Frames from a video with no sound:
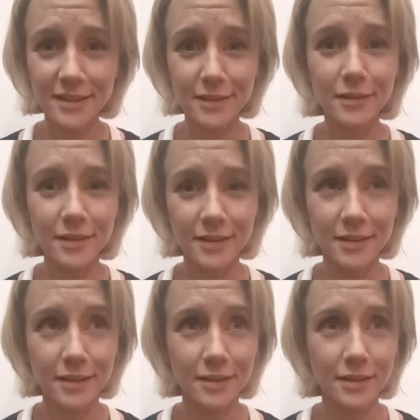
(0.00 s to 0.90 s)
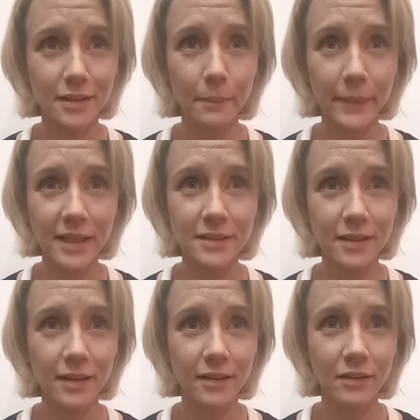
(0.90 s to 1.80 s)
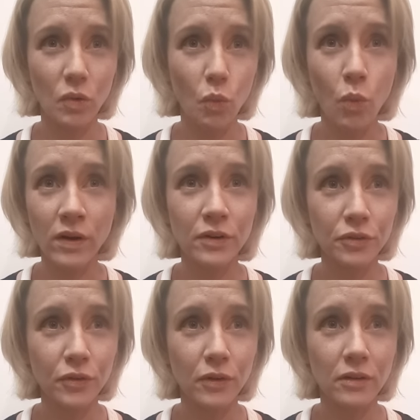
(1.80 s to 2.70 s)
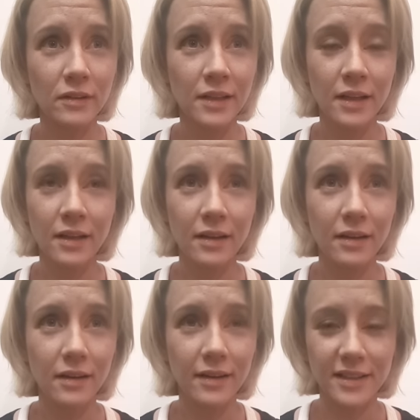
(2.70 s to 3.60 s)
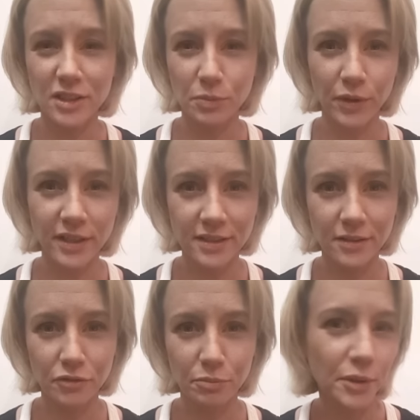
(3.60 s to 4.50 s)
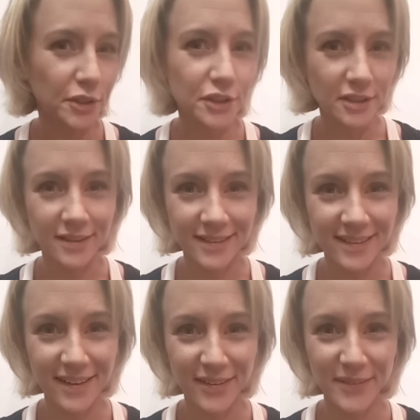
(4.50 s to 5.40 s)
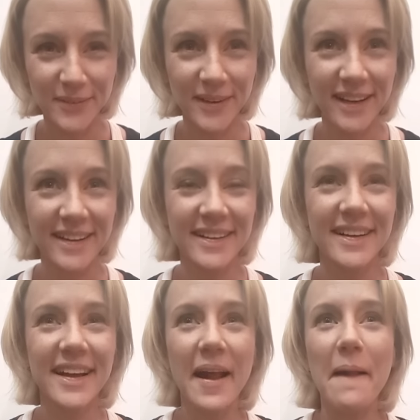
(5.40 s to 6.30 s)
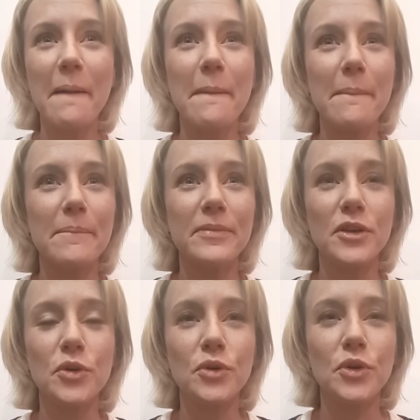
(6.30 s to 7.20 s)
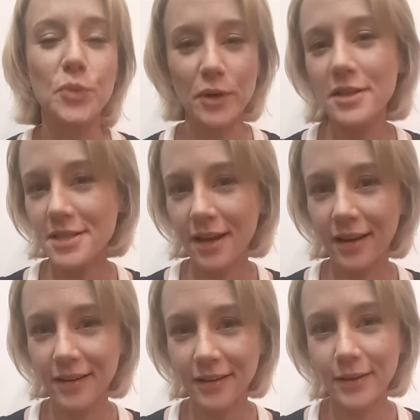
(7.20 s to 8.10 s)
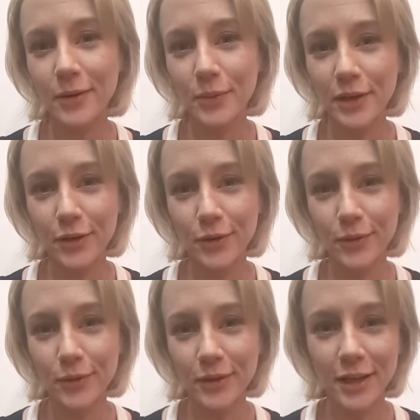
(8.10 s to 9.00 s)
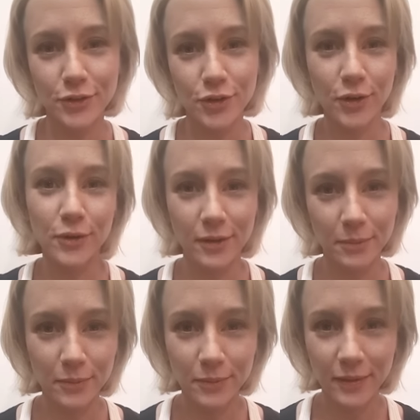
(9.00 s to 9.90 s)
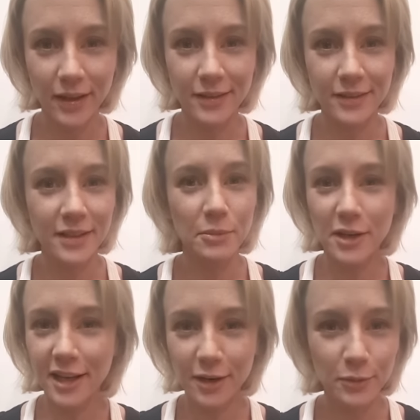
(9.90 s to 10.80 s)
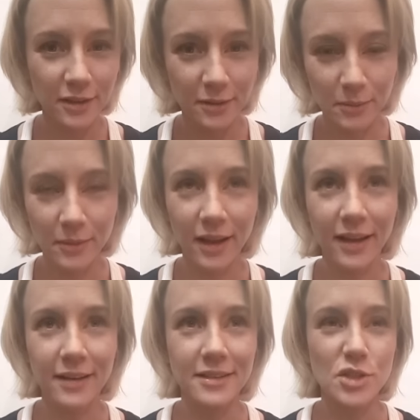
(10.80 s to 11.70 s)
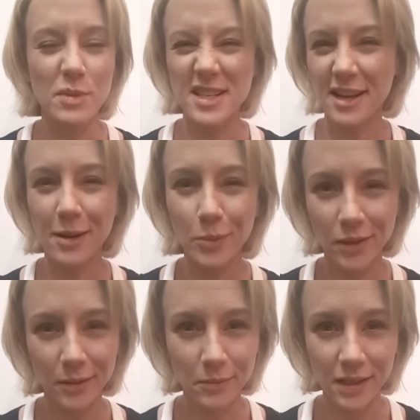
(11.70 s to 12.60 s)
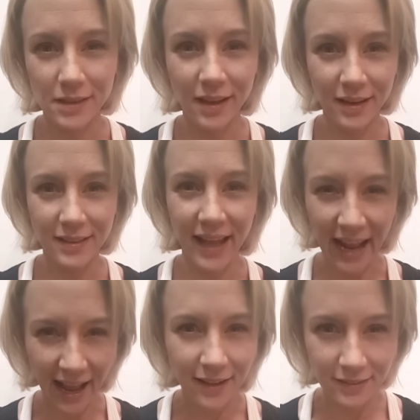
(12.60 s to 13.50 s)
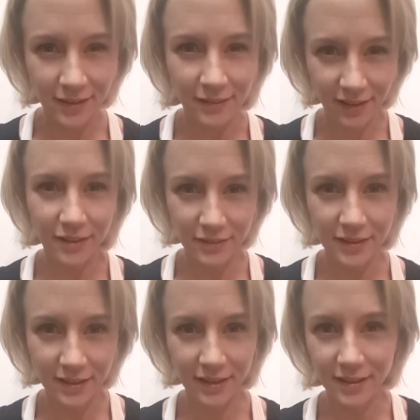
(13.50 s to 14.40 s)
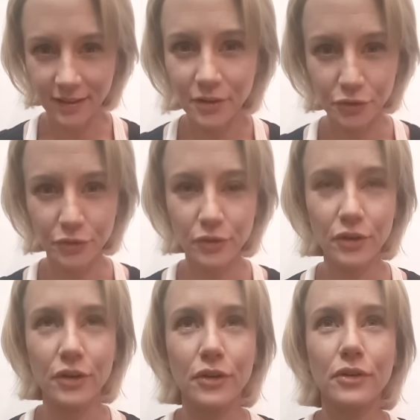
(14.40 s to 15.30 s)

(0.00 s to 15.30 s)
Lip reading: Still this amazing, wonderful, expressive person, where you wouldn't say, when you get to know them and communicate with them and spend time with them, that they had the life that they had lived,